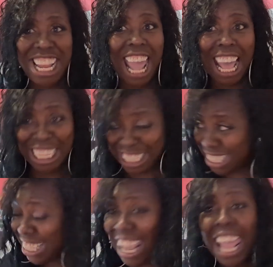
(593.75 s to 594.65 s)
Yes,
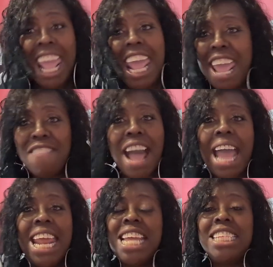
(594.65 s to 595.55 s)
If
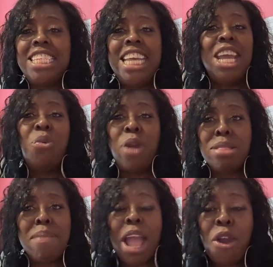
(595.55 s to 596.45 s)
I didn't see it
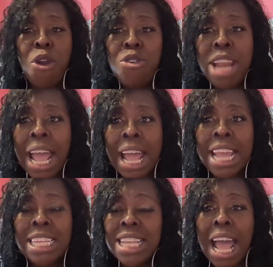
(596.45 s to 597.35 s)
with my own
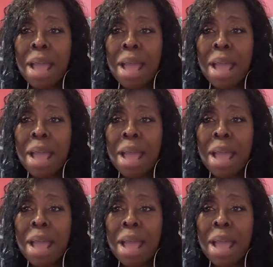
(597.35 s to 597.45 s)
eyes,